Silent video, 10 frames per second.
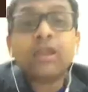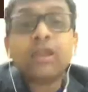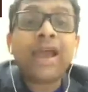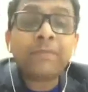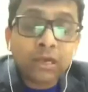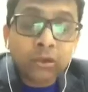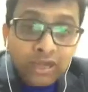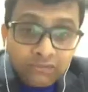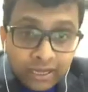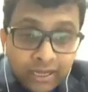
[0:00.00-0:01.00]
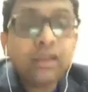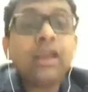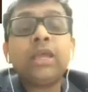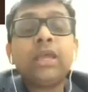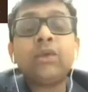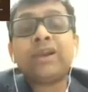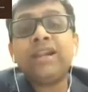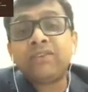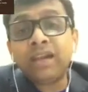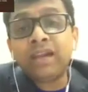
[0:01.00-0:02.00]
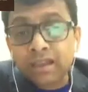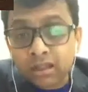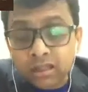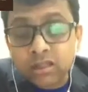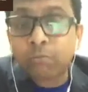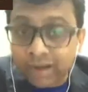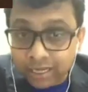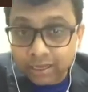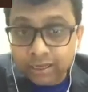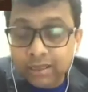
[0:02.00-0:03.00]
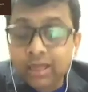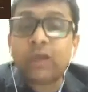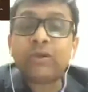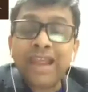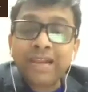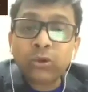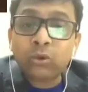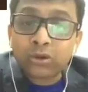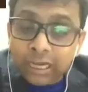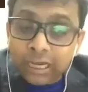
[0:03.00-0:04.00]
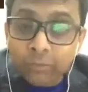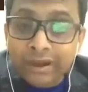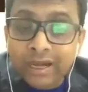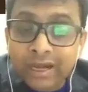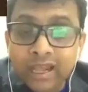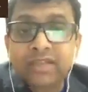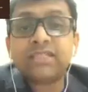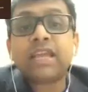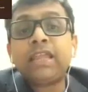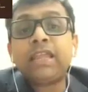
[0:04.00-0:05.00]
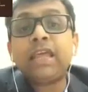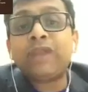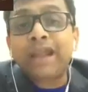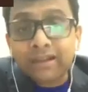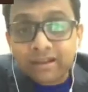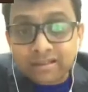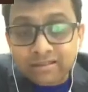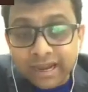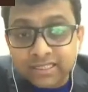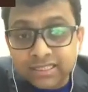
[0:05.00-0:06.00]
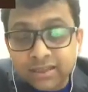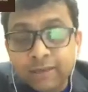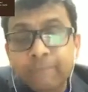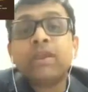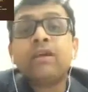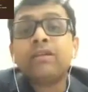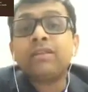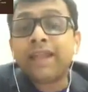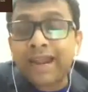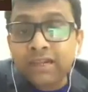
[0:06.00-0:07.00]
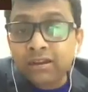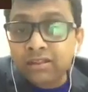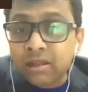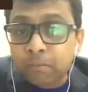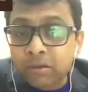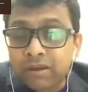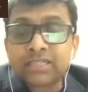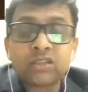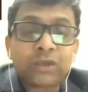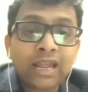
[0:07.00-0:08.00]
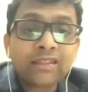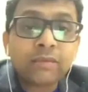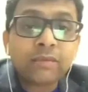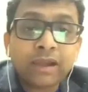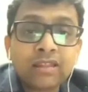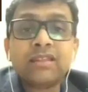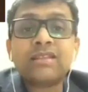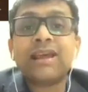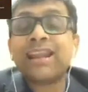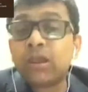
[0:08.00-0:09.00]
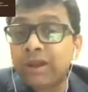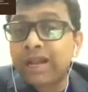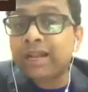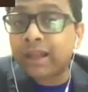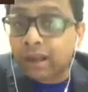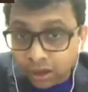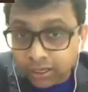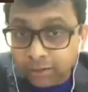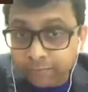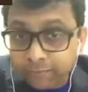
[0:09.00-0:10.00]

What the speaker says: Absolutely fine. You can definitely consume. But I would like to tell you, my dear friends, in the United States, the dietary supplements as well as the medicines are regulated a lot.